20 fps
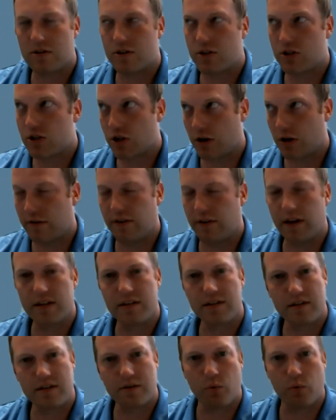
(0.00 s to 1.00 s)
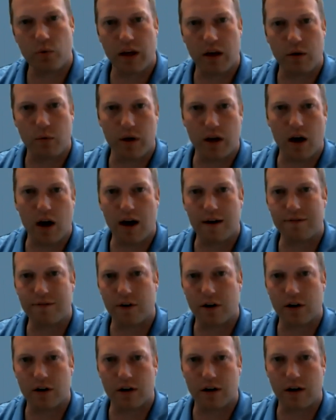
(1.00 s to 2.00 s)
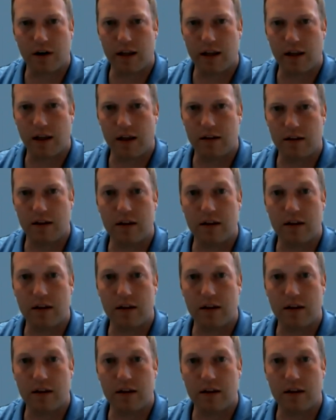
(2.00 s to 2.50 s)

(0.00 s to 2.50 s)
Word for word: service we, we offer in,